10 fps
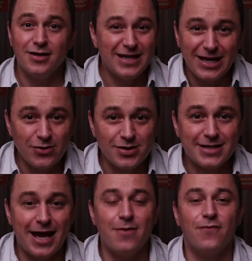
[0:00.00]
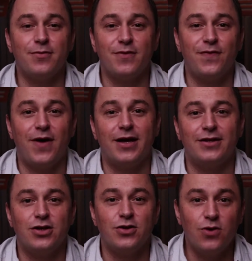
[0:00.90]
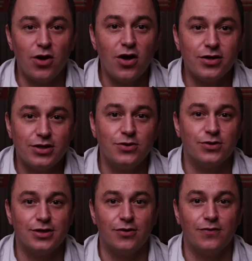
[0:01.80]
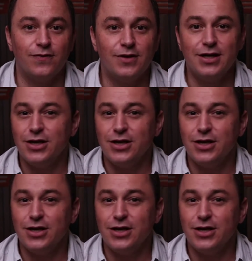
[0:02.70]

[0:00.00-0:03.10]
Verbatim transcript: You cannot escape from the fact that you lie to yourself.